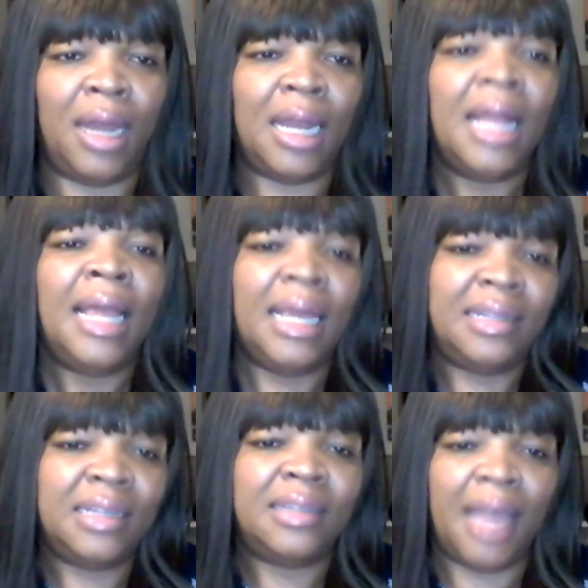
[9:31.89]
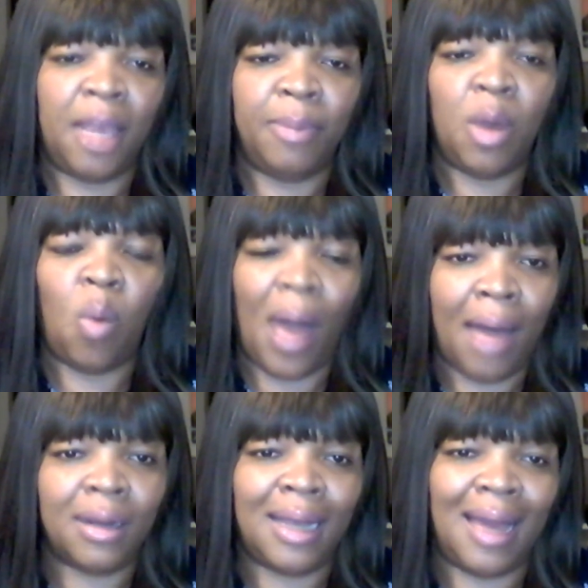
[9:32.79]
And it did take me a
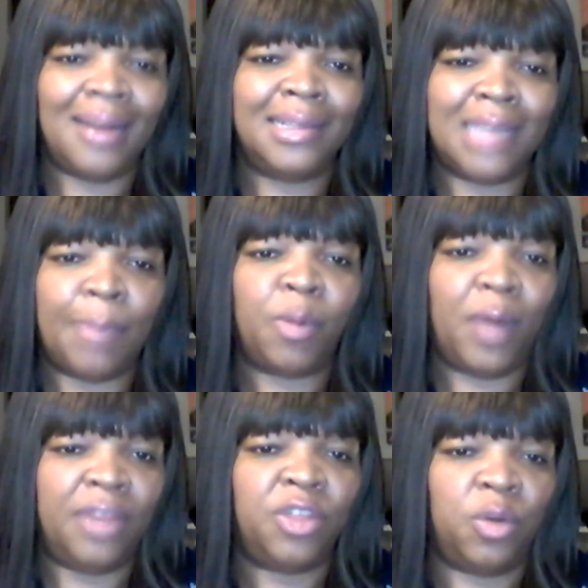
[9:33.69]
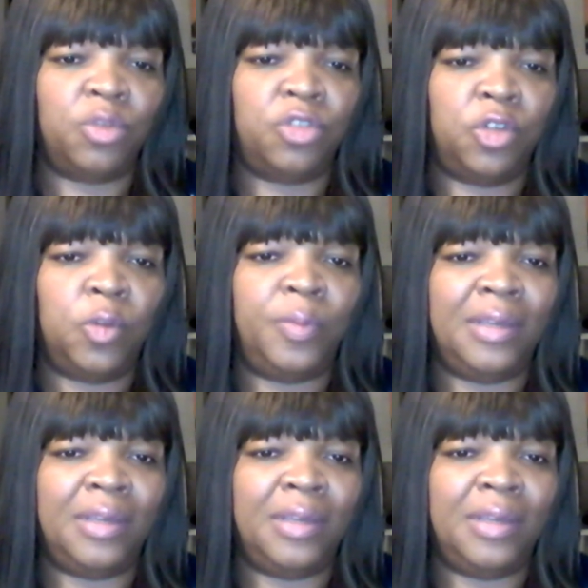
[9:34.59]
while to kind of separate those two